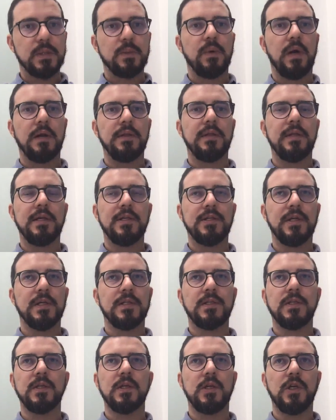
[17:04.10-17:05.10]
rather than
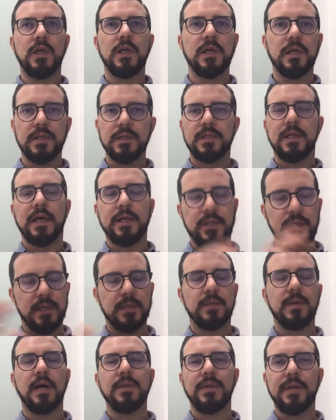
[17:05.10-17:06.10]
just shingles,
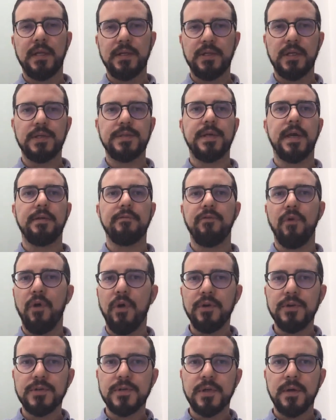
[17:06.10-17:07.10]
rather than just like
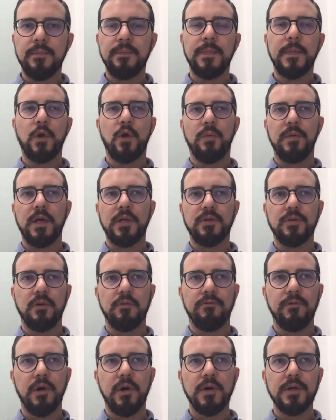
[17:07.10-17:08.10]
words, combination of
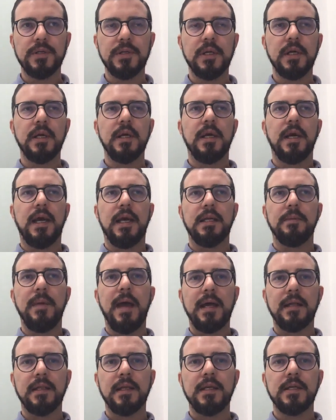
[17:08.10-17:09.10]
words and the
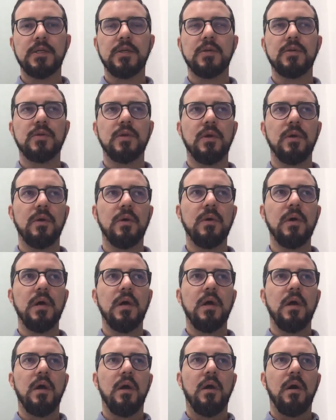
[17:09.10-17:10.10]
backlinks. So
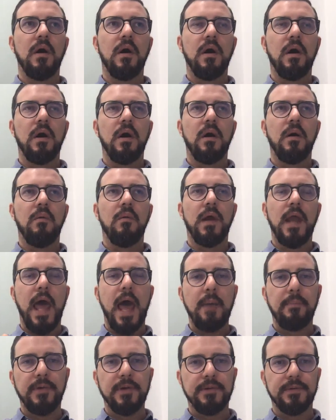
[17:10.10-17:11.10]
what
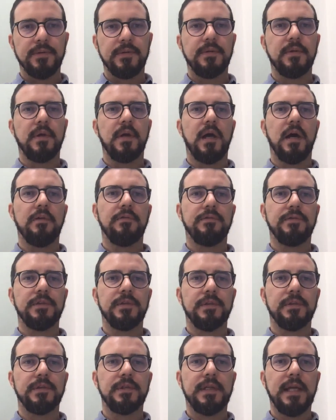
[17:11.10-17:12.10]
happened
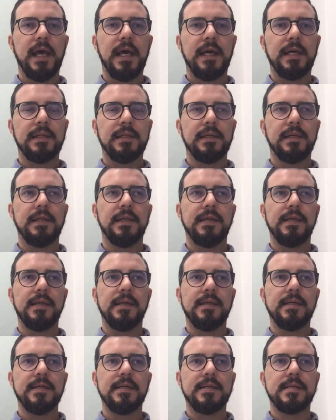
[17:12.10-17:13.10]
after that
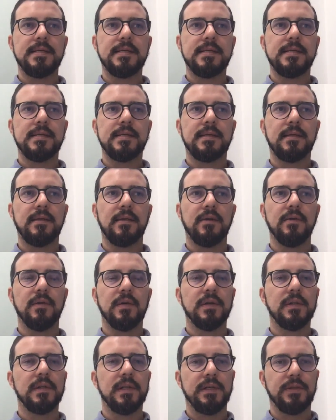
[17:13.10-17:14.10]
is
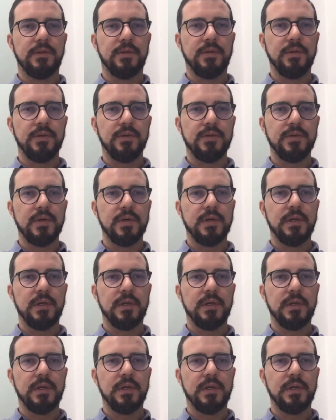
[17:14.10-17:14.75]
Google introduced